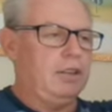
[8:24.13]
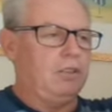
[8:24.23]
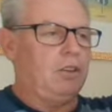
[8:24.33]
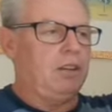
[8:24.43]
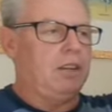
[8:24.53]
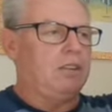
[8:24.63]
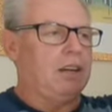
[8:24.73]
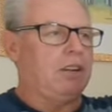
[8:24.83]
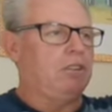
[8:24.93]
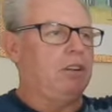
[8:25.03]
so you can
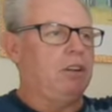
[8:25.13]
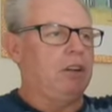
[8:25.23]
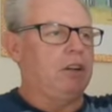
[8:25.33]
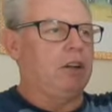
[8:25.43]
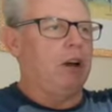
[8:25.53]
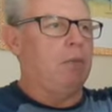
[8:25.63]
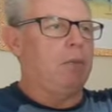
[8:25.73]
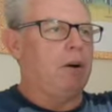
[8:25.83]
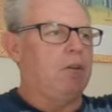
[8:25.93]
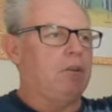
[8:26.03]
attach your
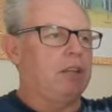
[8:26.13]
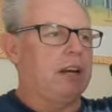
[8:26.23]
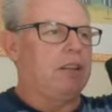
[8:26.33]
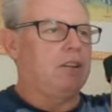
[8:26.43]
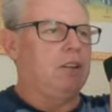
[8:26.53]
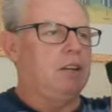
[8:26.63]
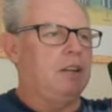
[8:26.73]
GoPro to that